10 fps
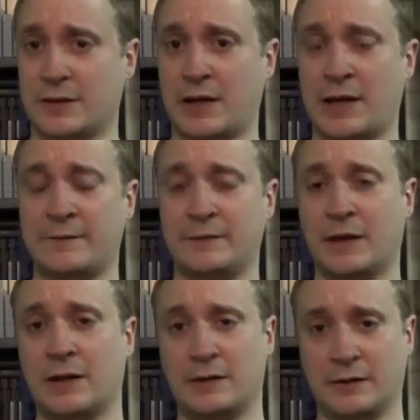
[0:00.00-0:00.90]
I have
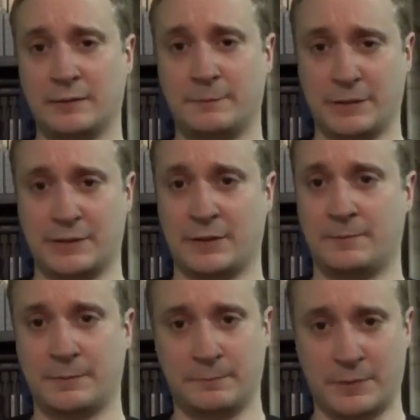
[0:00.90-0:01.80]
not picked
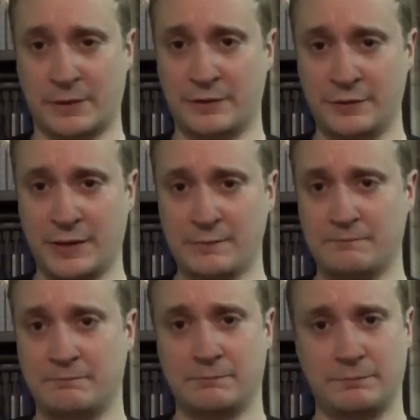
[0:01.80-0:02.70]
up Mario yet,
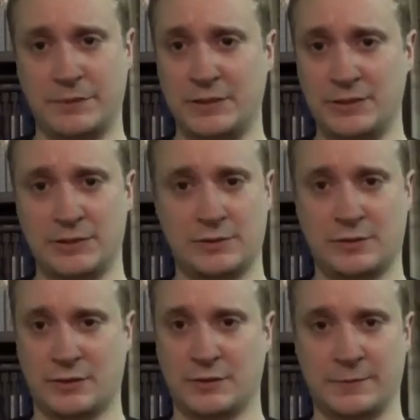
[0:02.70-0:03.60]
Peach,
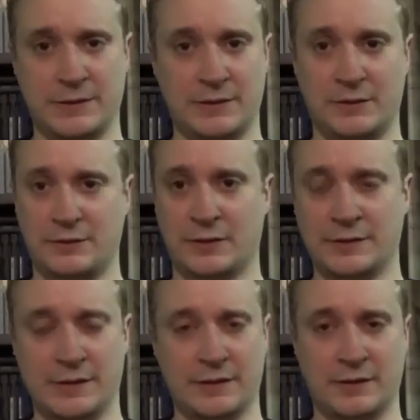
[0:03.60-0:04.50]
Kirby,
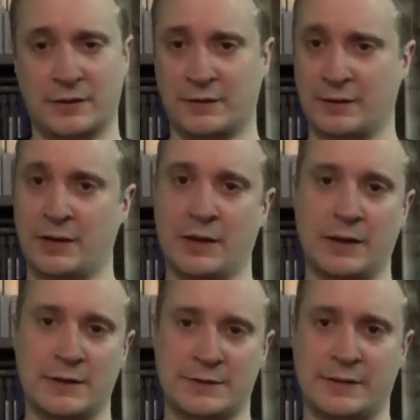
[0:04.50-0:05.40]
Donkey Kong,
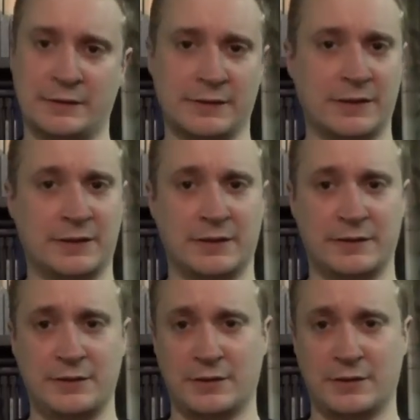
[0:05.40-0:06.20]
Zelda,